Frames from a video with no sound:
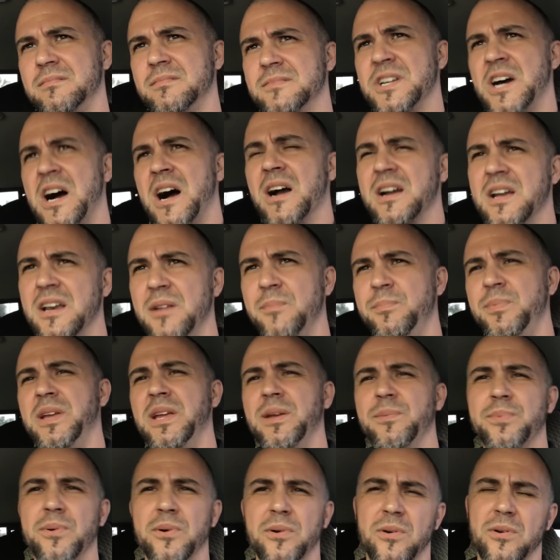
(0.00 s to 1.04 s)
talking to
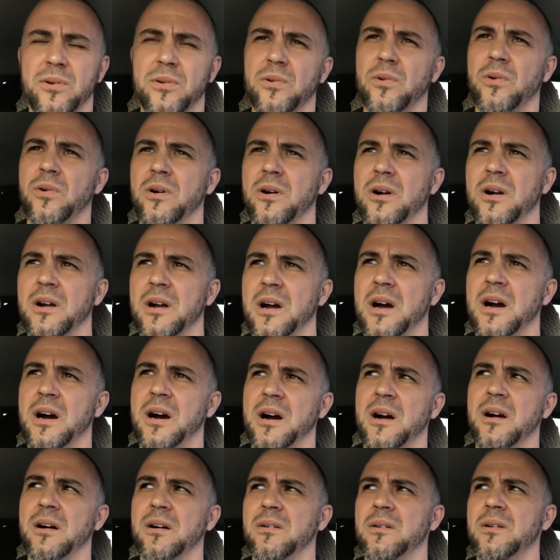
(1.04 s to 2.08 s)
people or
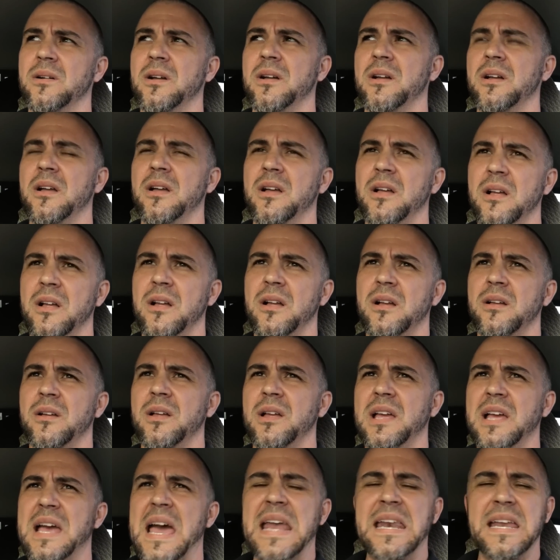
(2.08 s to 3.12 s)

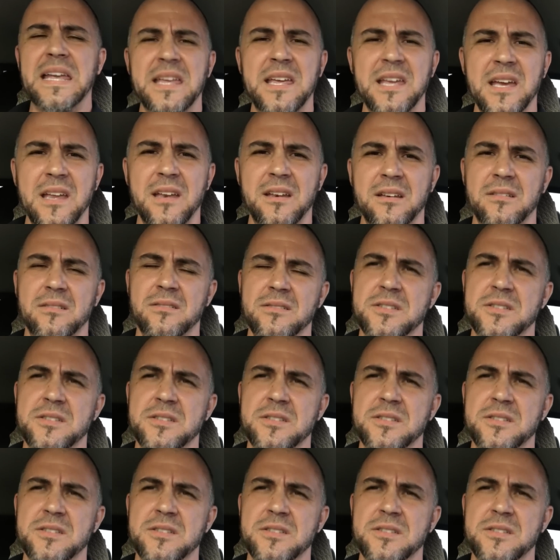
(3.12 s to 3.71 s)
etiquette,